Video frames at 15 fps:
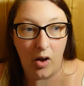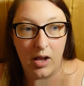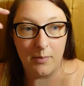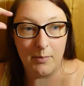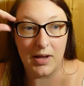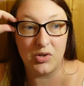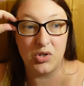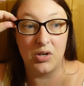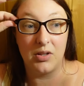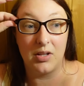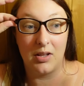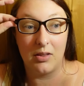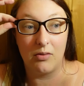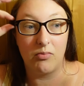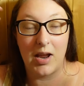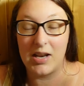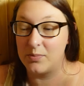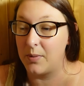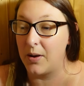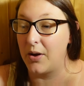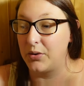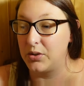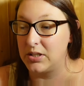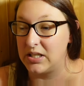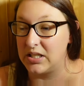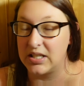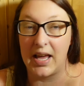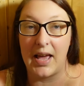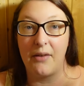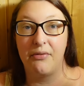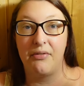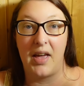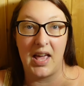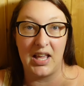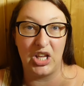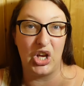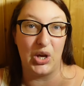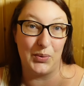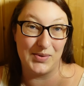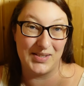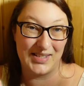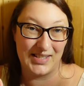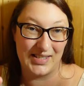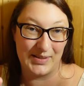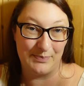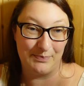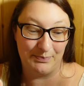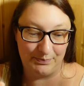I imagine that the Red Barn did get fair use.